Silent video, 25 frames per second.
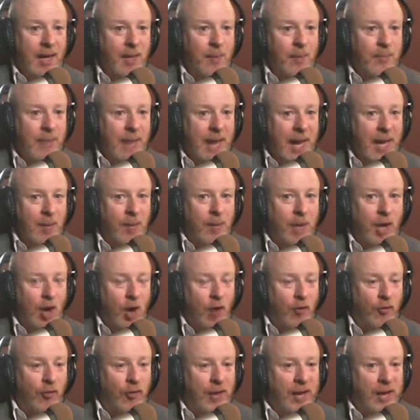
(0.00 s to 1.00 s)
Tell him to
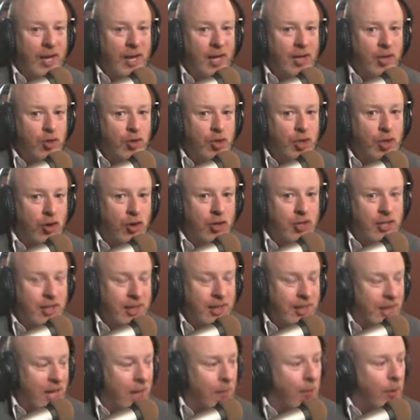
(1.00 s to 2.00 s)
go via New
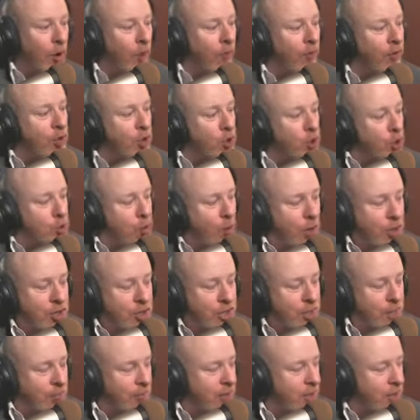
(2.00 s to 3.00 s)
Jersey. Tell him to go over the George
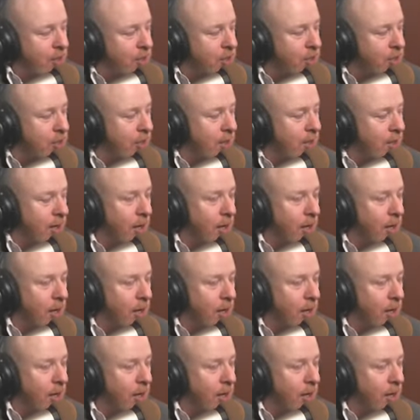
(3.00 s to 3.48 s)
Washington Bridge.